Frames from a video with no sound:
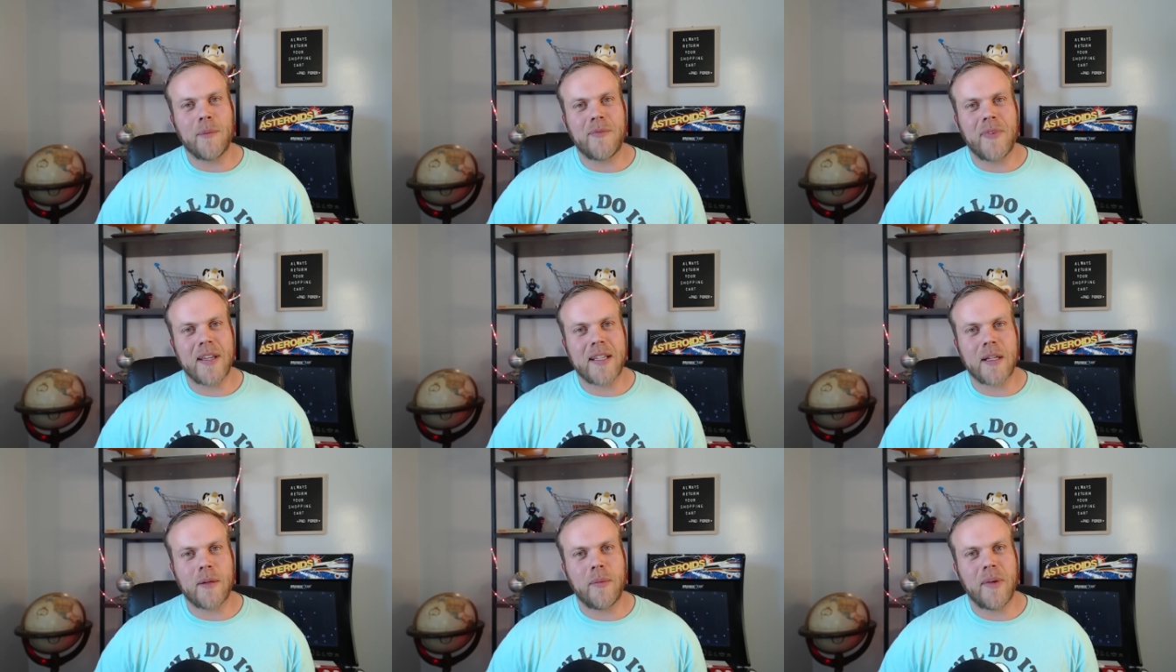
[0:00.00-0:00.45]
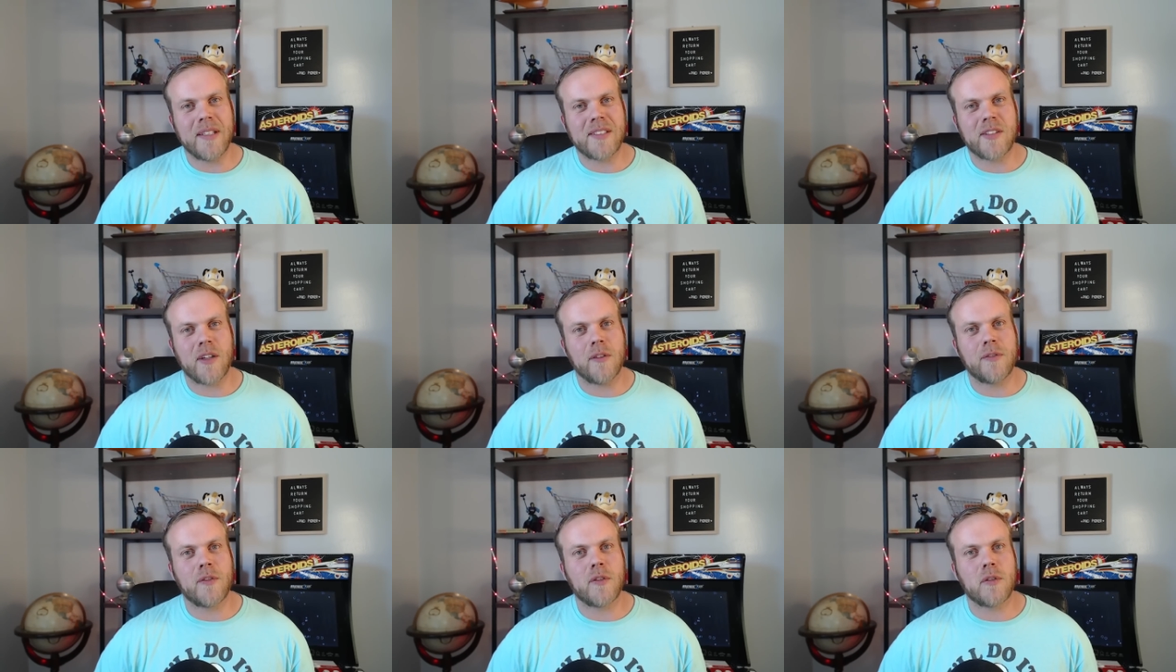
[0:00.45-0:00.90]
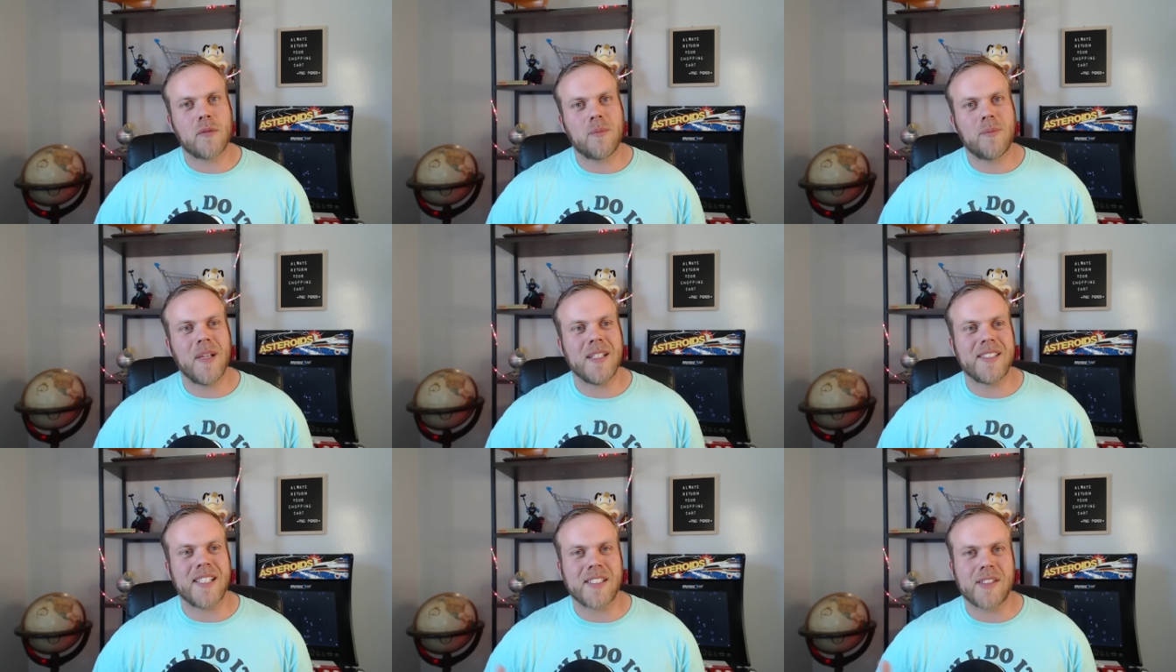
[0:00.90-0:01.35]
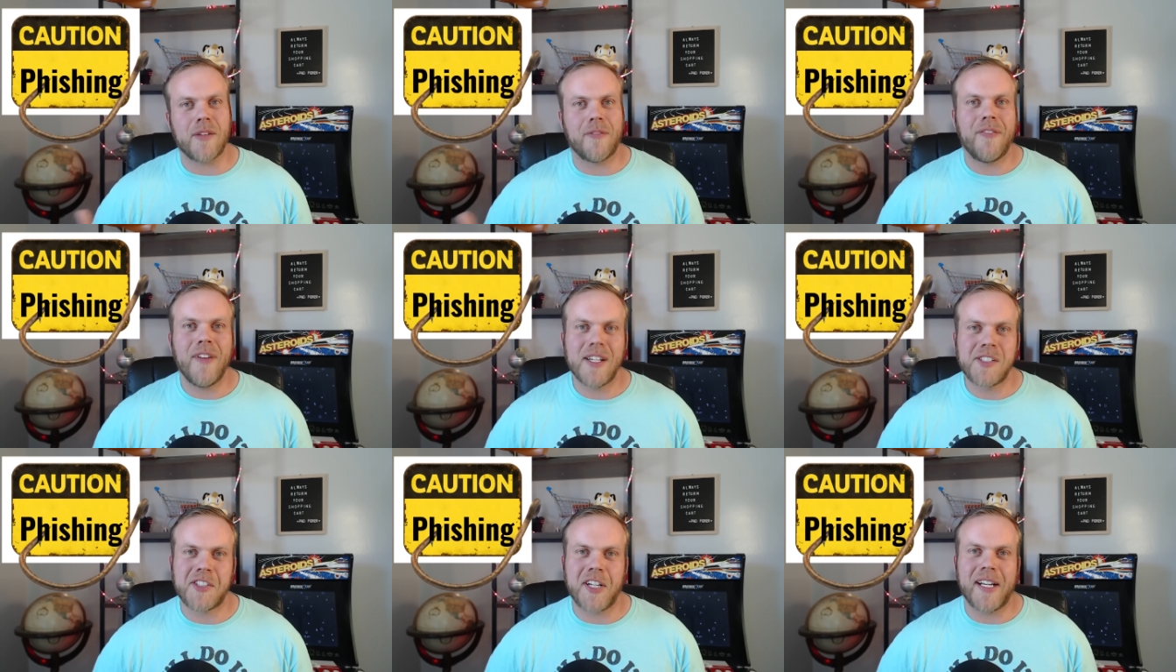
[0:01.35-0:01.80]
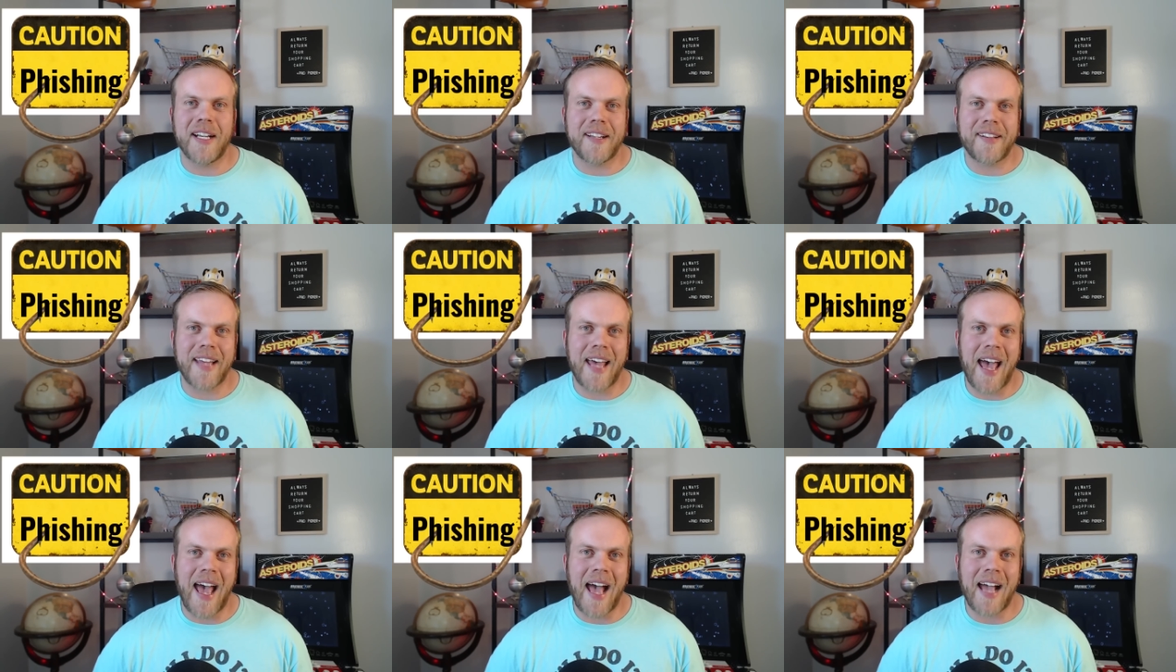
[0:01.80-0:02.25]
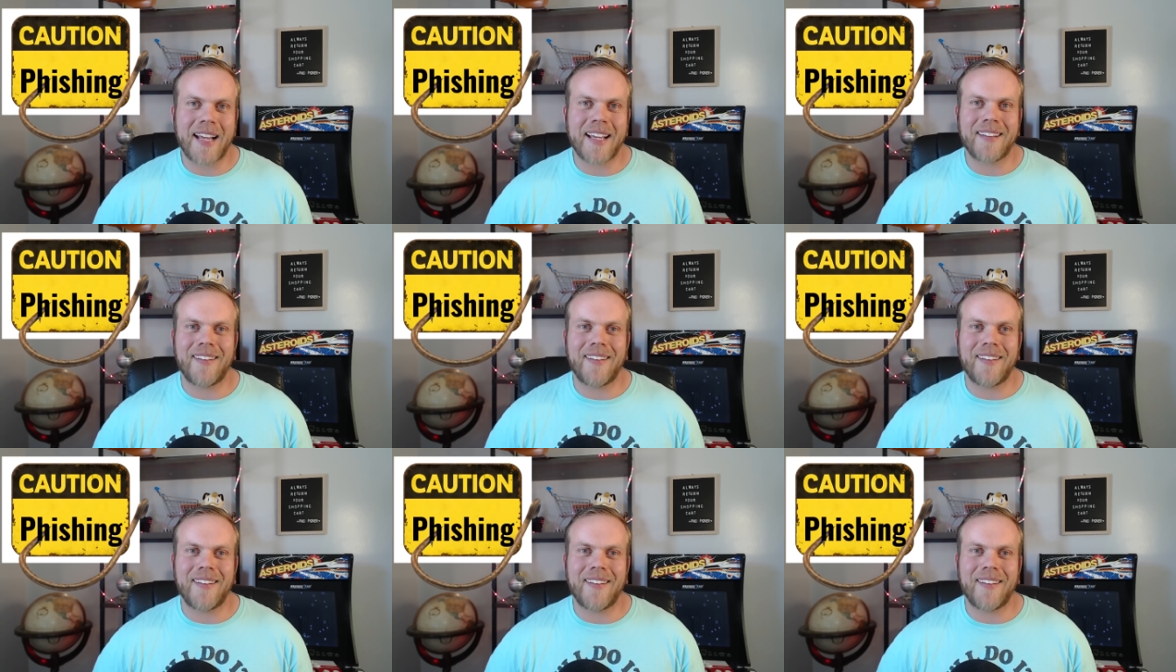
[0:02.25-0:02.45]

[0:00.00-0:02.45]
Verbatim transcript: thinking to myself, is this a phishing attack?